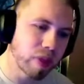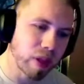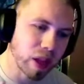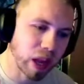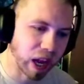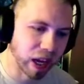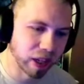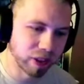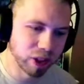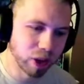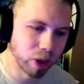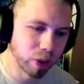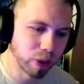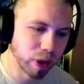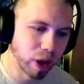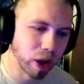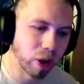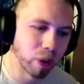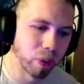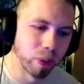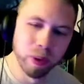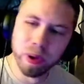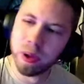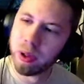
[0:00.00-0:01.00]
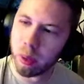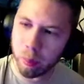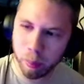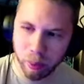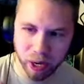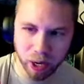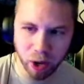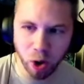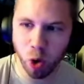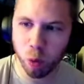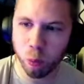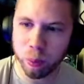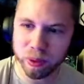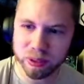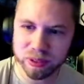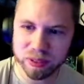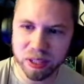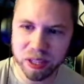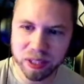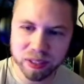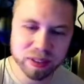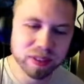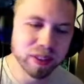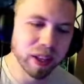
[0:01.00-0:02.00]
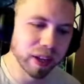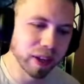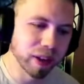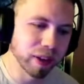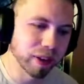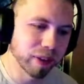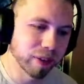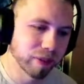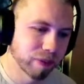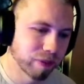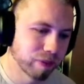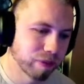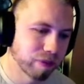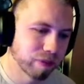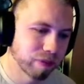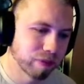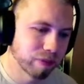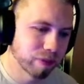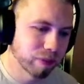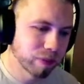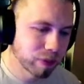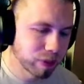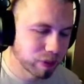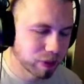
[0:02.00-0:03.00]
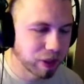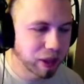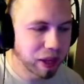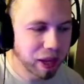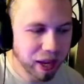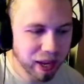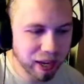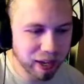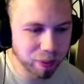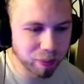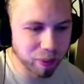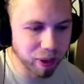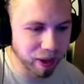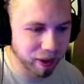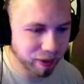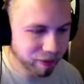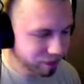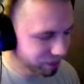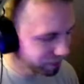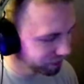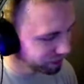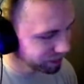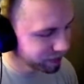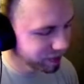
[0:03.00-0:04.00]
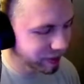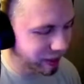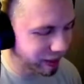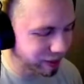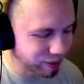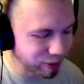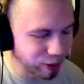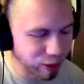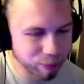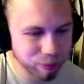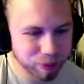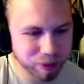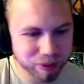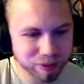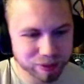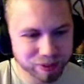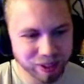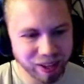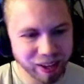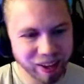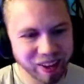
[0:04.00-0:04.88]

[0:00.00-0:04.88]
I don't know, but I hope it's not Sega. Anyway, that's all I'm going to say.